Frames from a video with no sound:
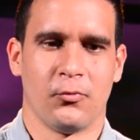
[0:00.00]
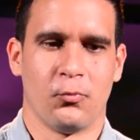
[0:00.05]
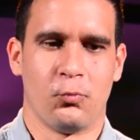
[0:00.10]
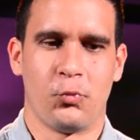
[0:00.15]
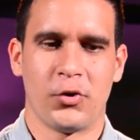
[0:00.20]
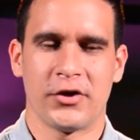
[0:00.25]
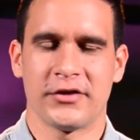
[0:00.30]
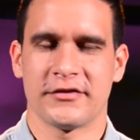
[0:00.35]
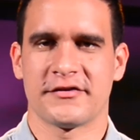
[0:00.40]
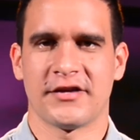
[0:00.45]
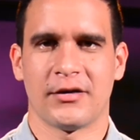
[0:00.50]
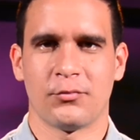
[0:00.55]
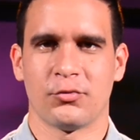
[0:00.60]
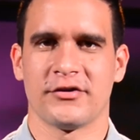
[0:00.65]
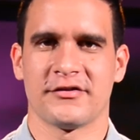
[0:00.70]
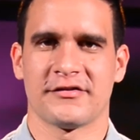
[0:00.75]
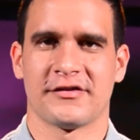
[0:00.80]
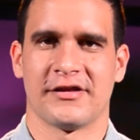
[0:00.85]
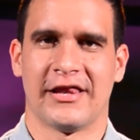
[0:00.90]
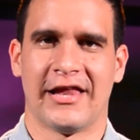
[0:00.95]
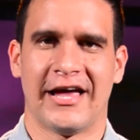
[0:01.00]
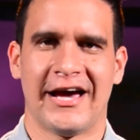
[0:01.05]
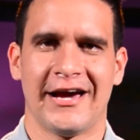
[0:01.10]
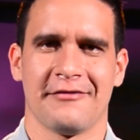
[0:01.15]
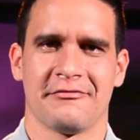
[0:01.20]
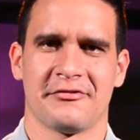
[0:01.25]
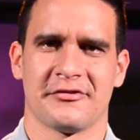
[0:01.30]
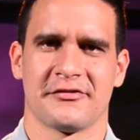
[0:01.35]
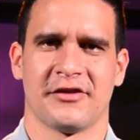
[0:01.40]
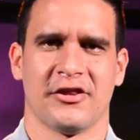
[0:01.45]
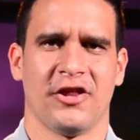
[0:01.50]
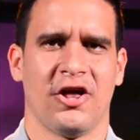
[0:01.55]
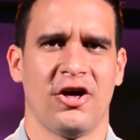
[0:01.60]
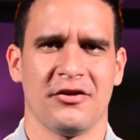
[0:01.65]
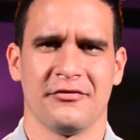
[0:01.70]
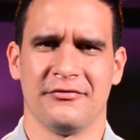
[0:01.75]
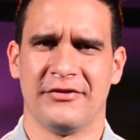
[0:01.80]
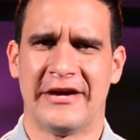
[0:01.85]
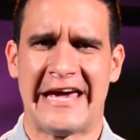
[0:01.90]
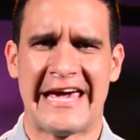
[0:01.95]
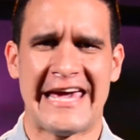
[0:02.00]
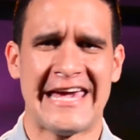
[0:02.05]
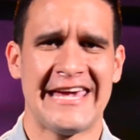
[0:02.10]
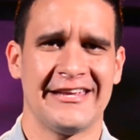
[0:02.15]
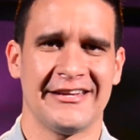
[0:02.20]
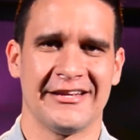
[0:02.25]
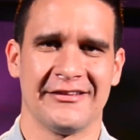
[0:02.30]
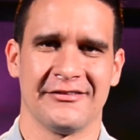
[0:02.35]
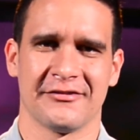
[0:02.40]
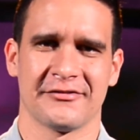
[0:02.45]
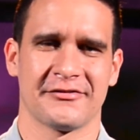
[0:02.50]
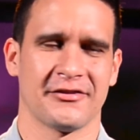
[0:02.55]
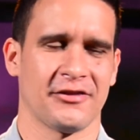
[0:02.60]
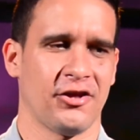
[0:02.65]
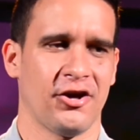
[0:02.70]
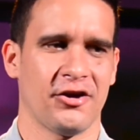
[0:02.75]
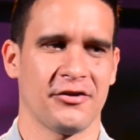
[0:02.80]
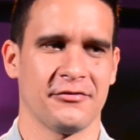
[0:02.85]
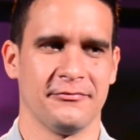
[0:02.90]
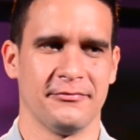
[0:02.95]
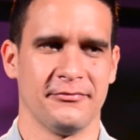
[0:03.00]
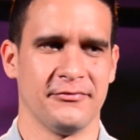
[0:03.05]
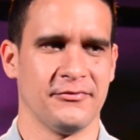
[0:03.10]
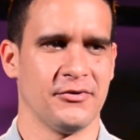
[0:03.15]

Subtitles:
when someone is alive, there's a lot of hate and there's a lot of